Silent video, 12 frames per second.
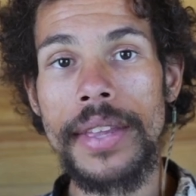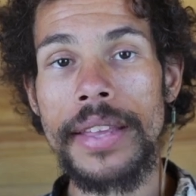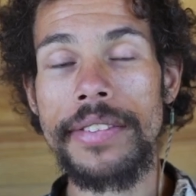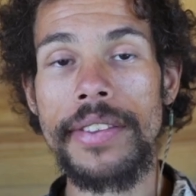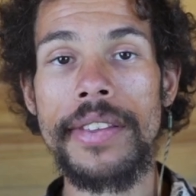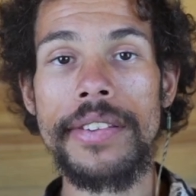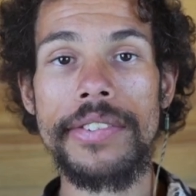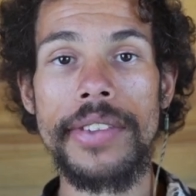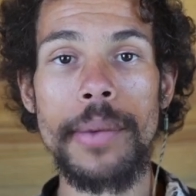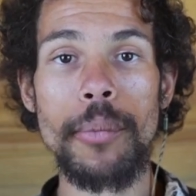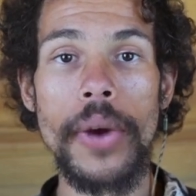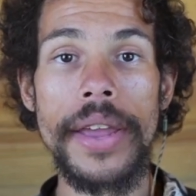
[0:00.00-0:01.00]
it's in the
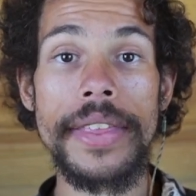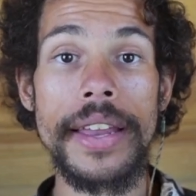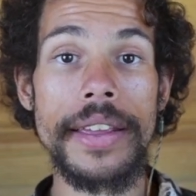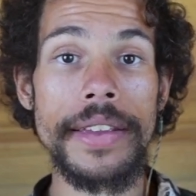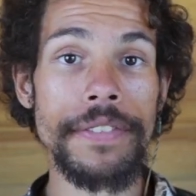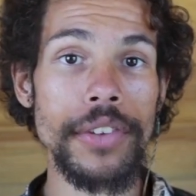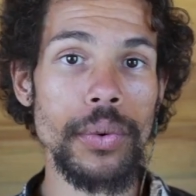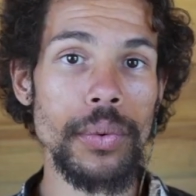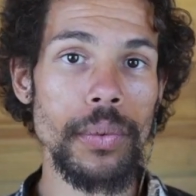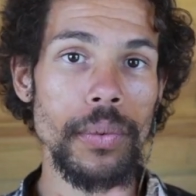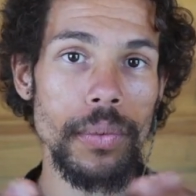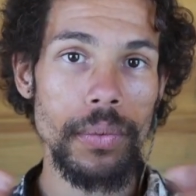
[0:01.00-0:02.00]
same way that if
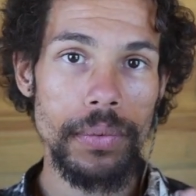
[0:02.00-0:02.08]
you